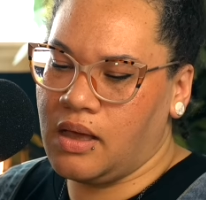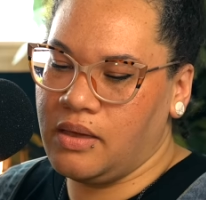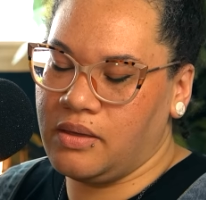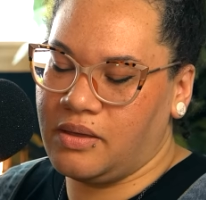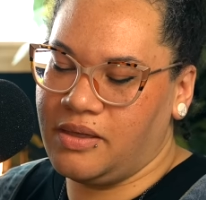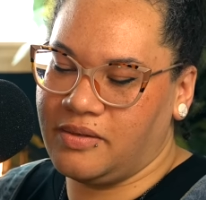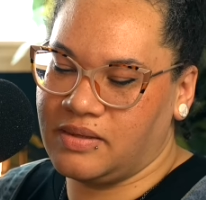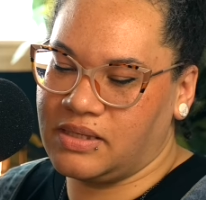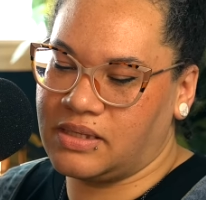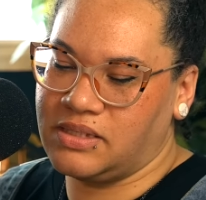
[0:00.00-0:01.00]
I
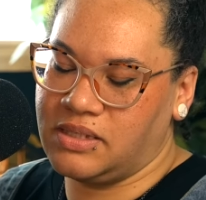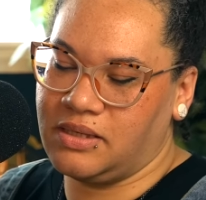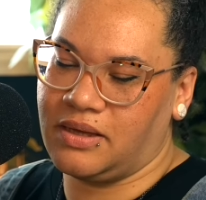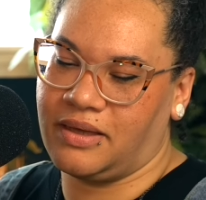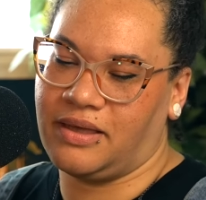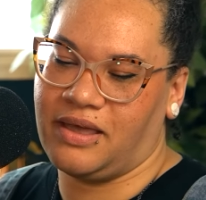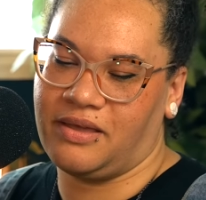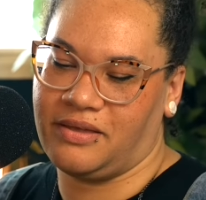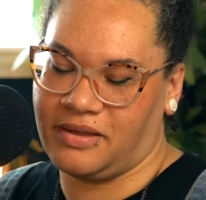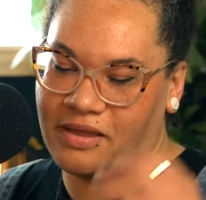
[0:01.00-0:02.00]
see. I,
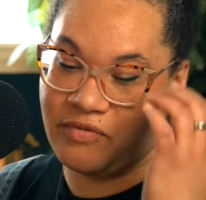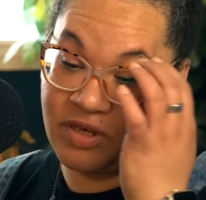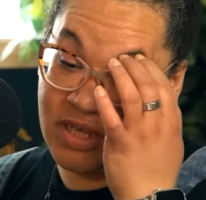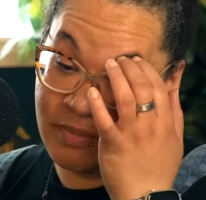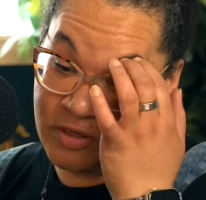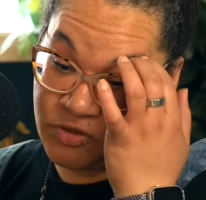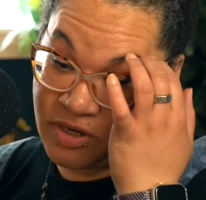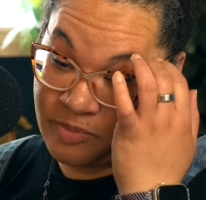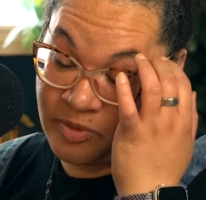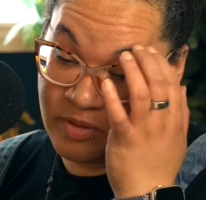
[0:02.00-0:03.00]
every time I
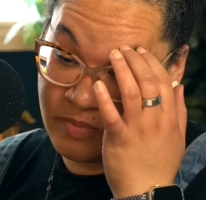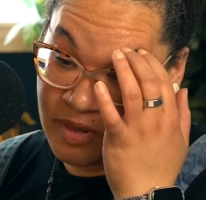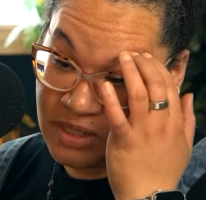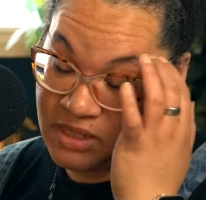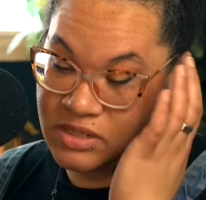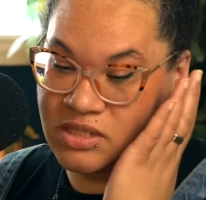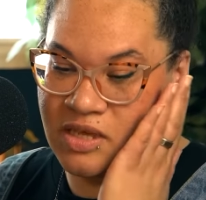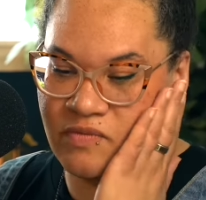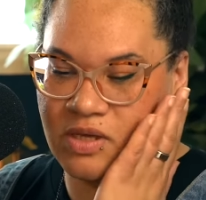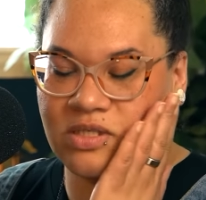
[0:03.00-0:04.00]
try to put money in
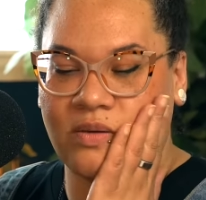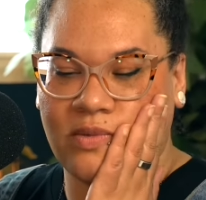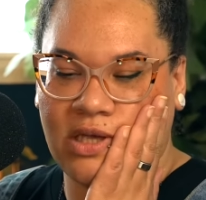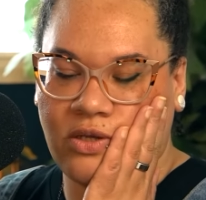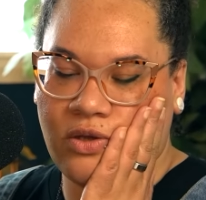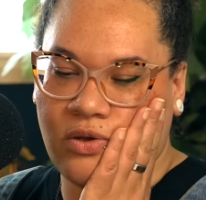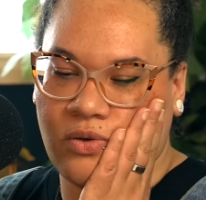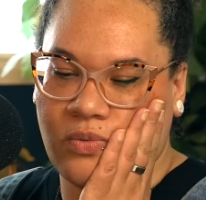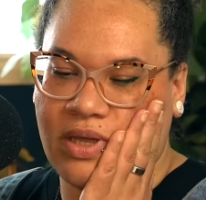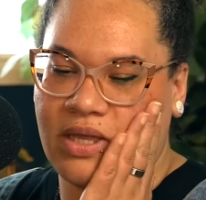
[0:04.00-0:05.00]
savings, I'm like,
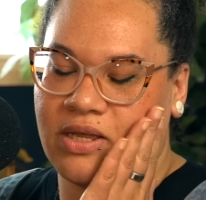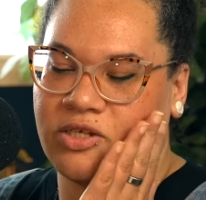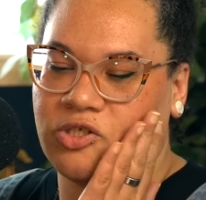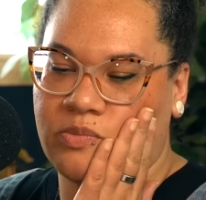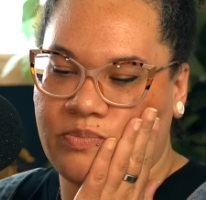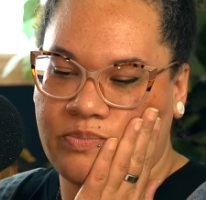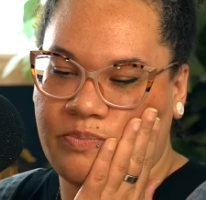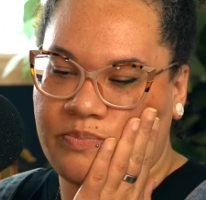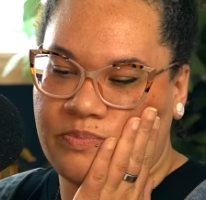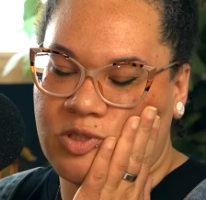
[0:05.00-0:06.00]
no, wait, I should
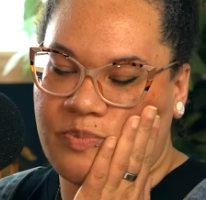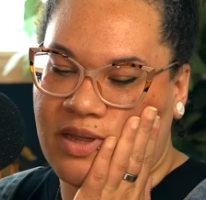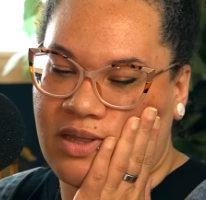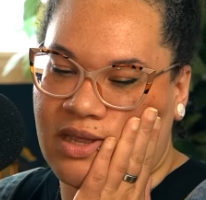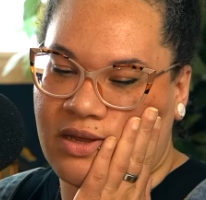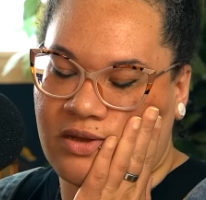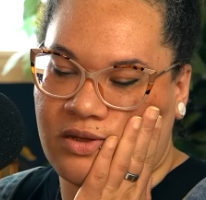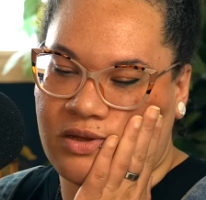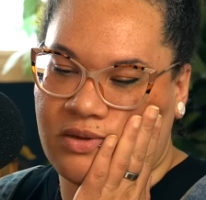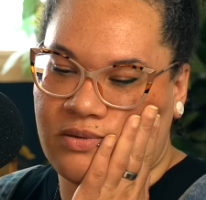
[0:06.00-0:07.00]
spend that
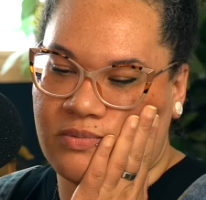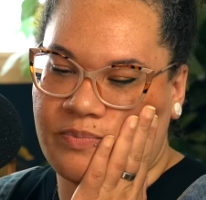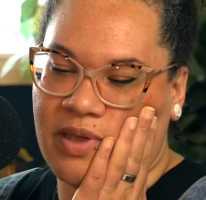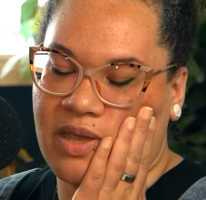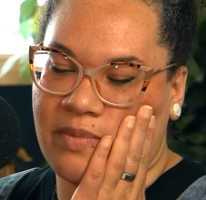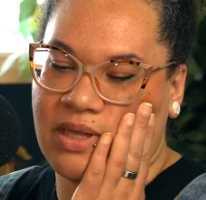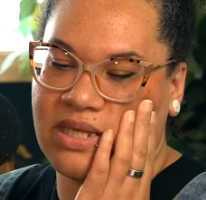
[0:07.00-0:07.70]
on paying my